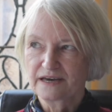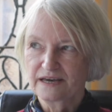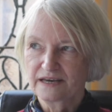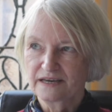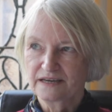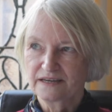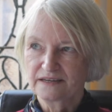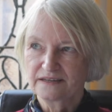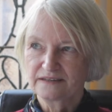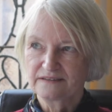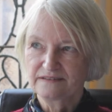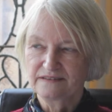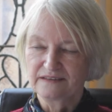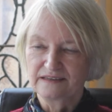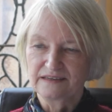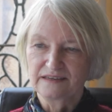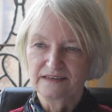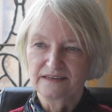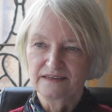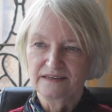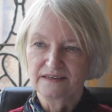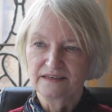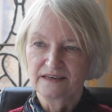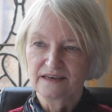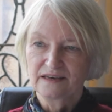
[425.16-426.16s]
had
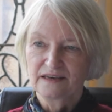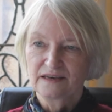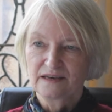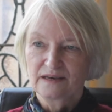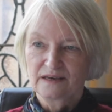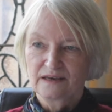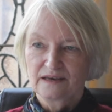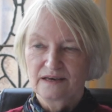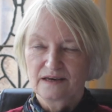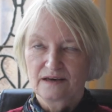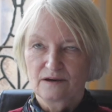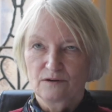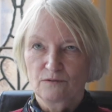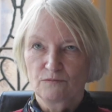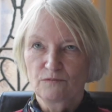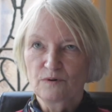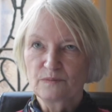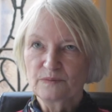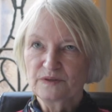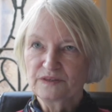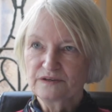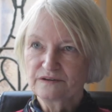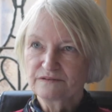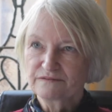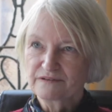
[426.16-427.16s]
the
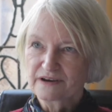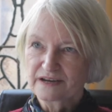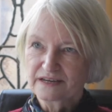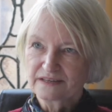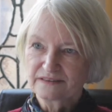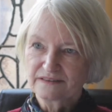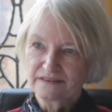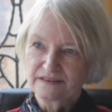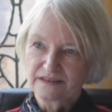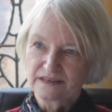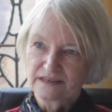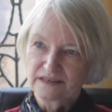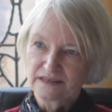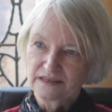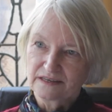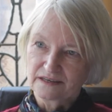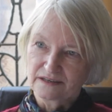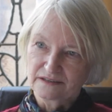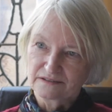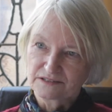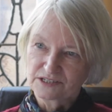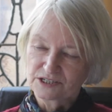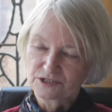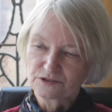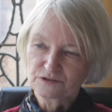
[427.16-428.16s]
woman around the
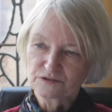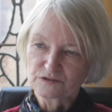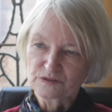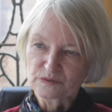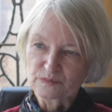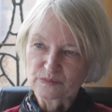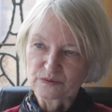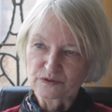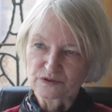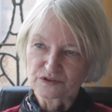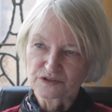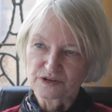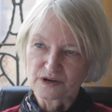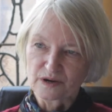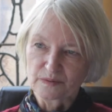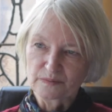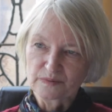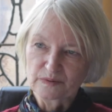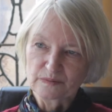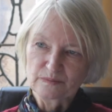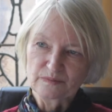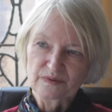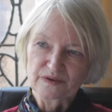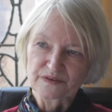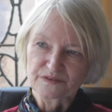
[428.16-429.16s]
children's bookshop
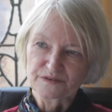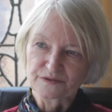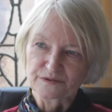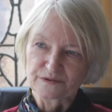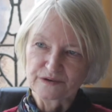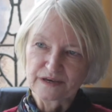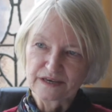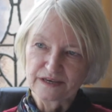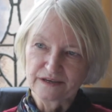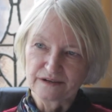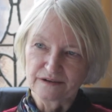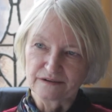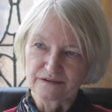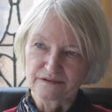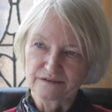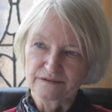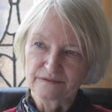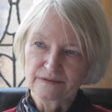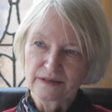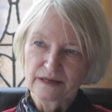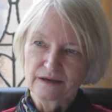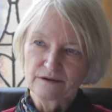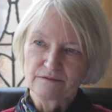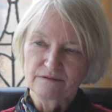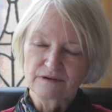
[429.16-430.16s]
in Muswell Hill
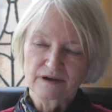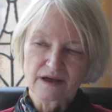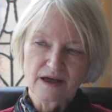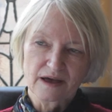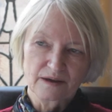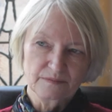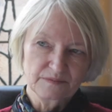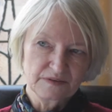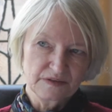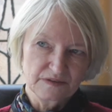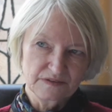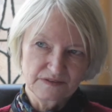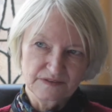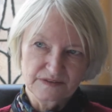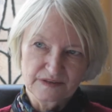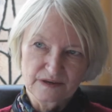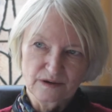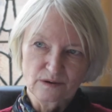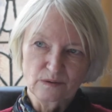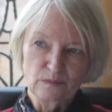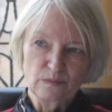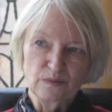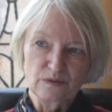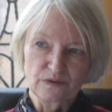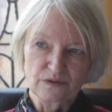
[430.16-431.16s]
would come to
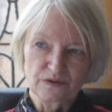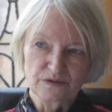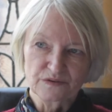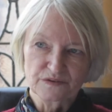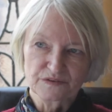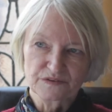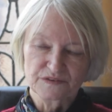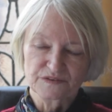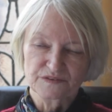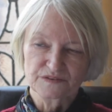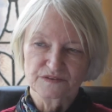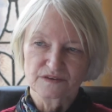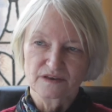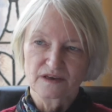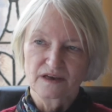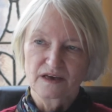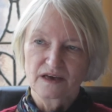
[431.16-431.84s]
sell books.